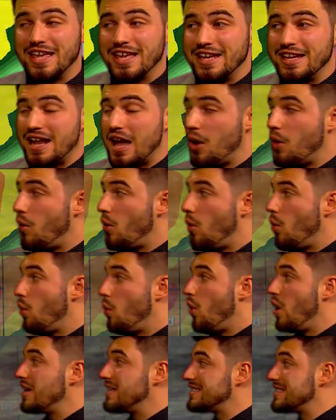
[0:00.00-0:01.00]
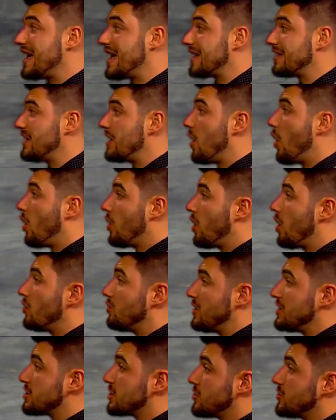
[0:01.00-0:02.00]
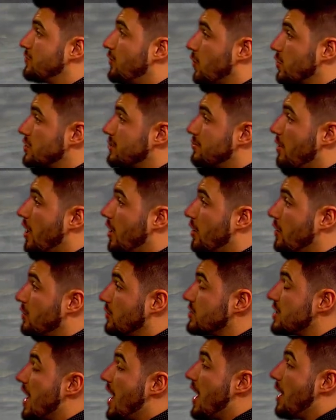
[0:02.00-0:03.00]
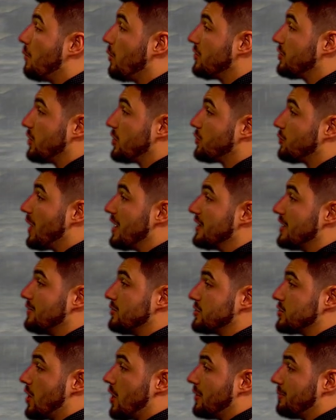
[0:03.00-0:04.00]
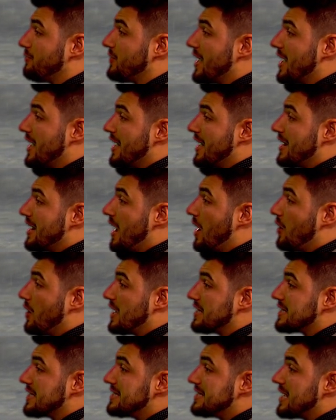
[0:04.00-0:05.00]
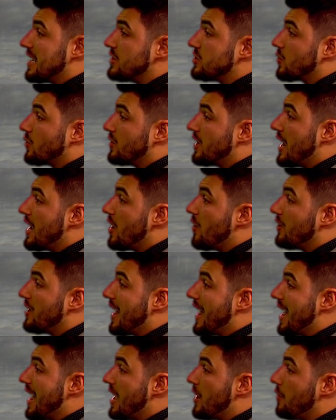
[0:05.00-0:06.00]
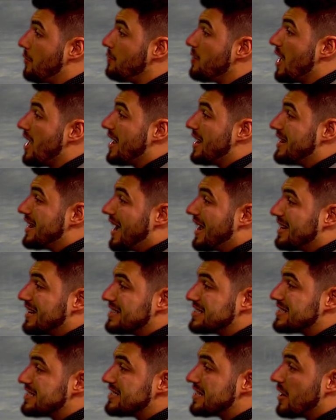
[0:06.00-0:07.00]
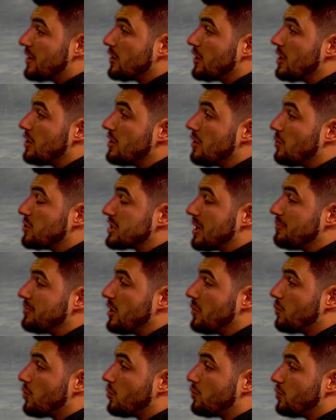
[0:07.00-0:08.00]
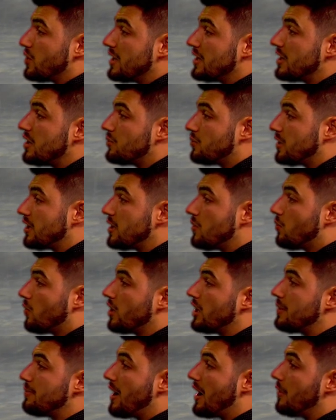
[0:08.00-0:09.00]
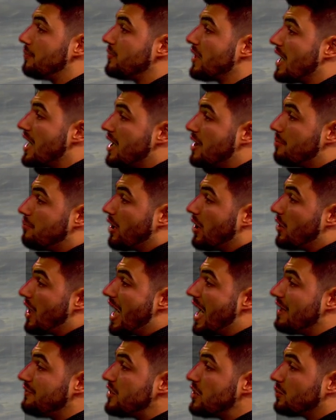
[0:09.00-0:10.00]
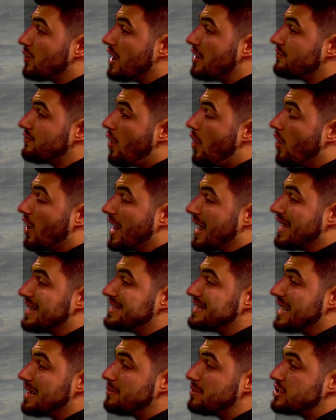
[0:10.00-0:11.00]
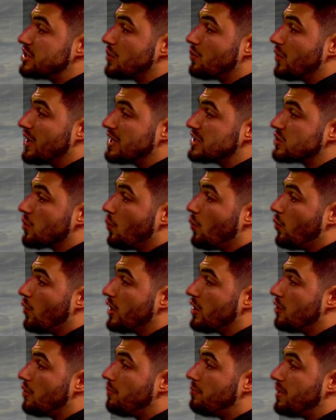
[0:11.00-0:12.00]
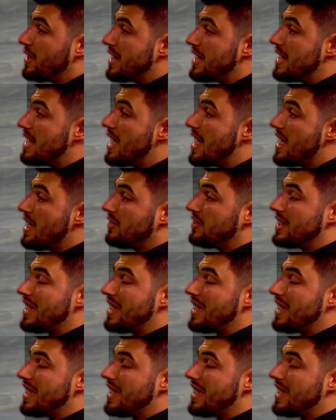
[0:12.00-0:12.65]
Now, what exactly are our risks for tomorrow and what the threat levels are? Now, as I said, tornado and hail, not necessarily something we're really, really worried about, but heavy rainfall and damaging winds will be the